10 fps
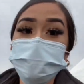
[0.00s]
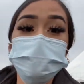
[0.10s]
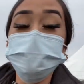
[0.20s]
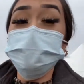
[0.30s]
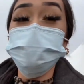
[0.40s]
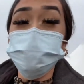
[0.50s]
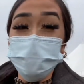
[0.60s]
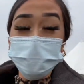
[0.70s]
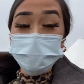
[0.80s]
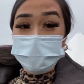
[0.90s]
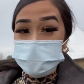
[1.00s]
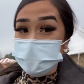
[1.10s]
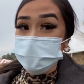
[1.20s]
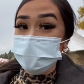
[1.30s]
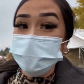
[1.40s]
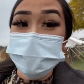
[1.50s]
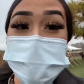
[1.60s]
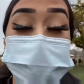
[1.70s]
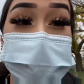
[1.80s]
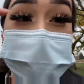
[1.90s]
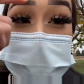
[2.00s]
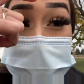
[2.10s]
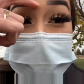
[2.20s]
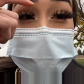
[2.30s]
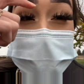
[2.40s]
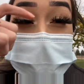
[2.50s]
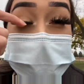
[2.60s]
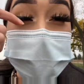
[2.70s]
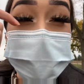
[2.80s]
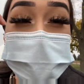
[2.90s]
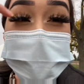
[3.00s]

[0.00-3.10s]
It's like so messy. Look at my freaking eyelash.